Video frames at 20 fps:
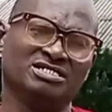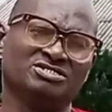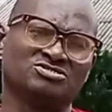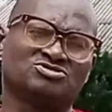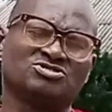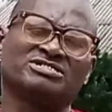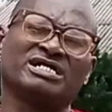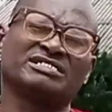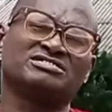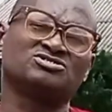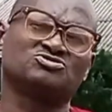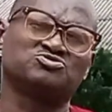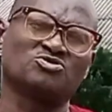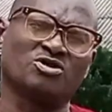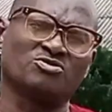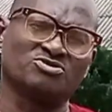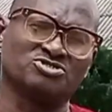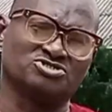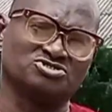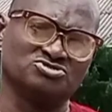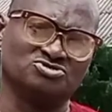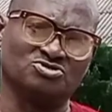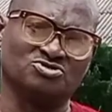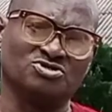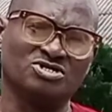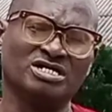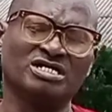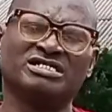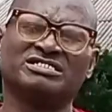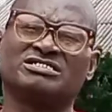So that is what we should do.
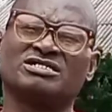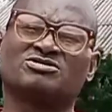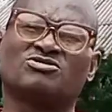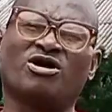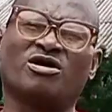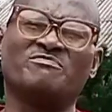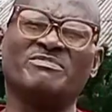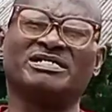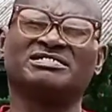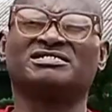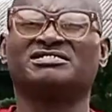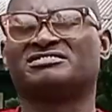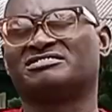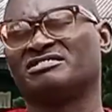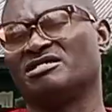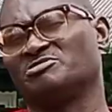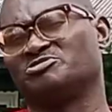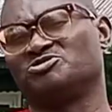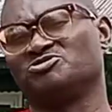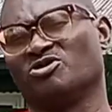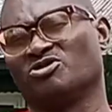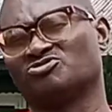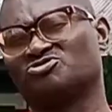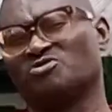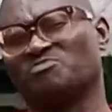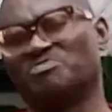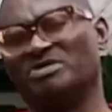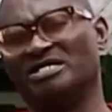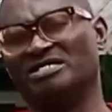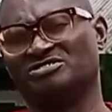The government itself should
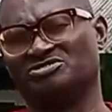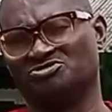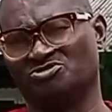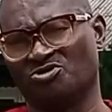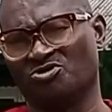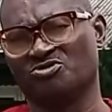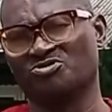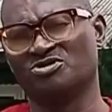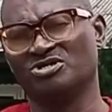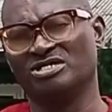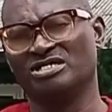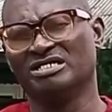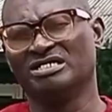also play its role.